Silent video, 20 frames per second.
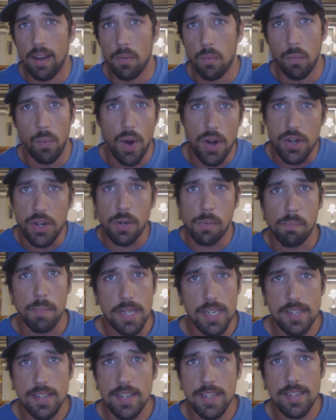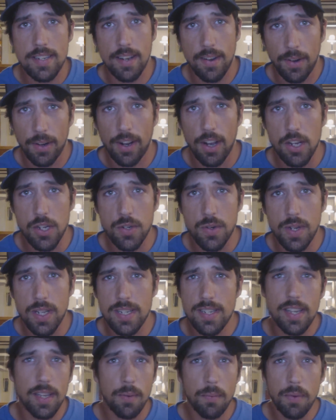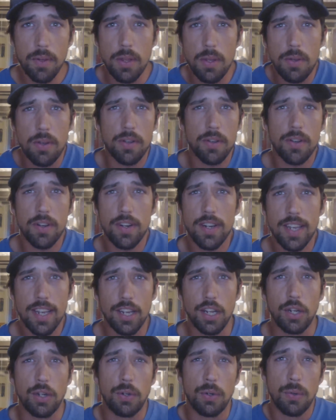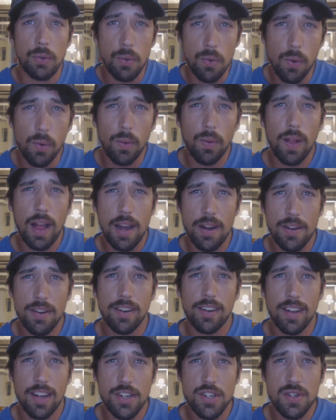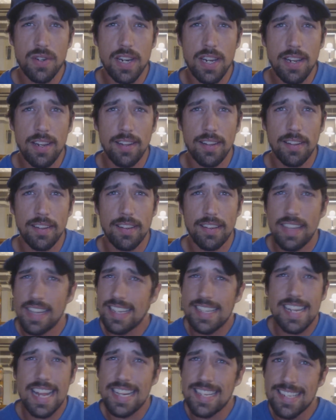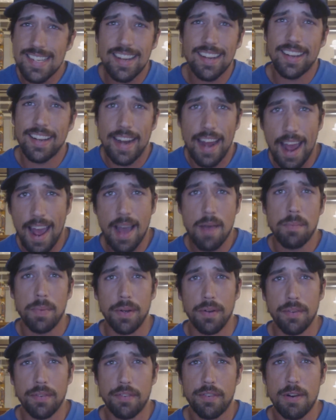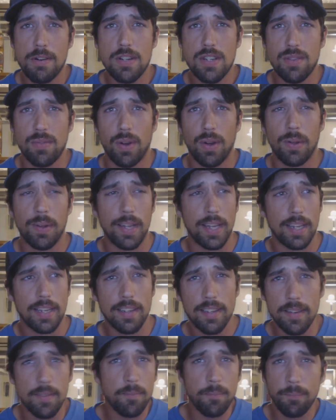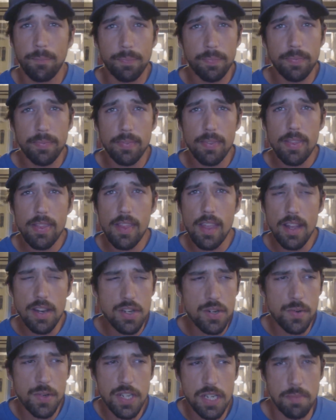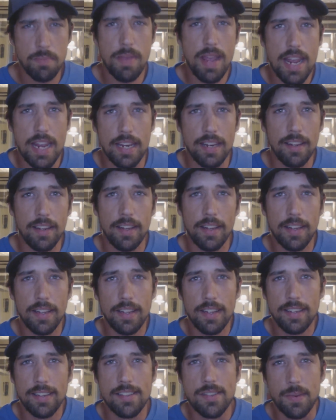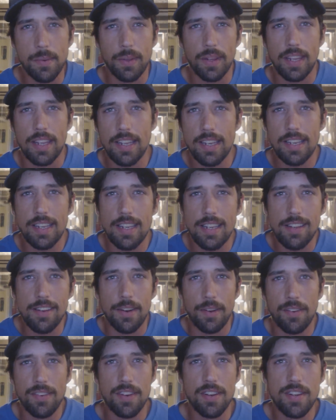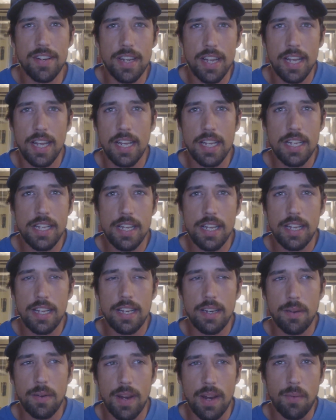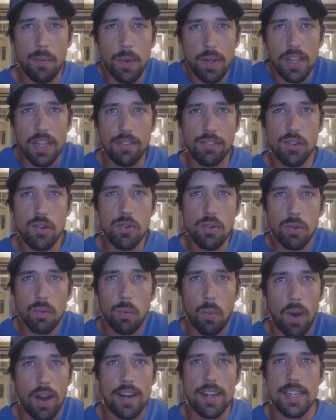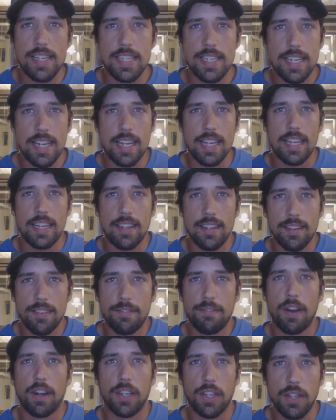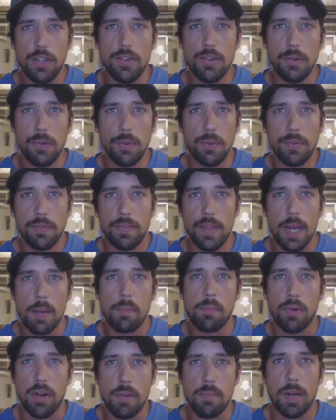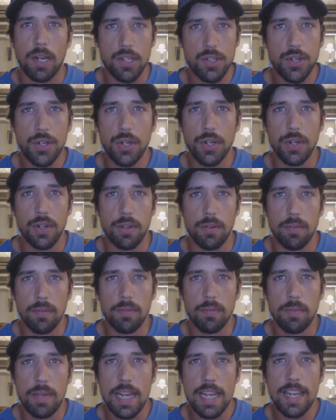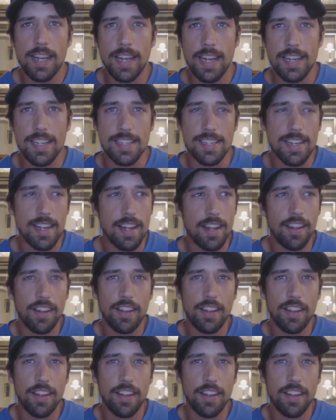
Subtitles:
run your business in our country? It's like, really, you're going to kick Google out of your country? That's not going to happen, first of all. Like, Theresa May doesn't really, you know, just, really, if Google wanted to say, fuck you, they pretty much could. Because,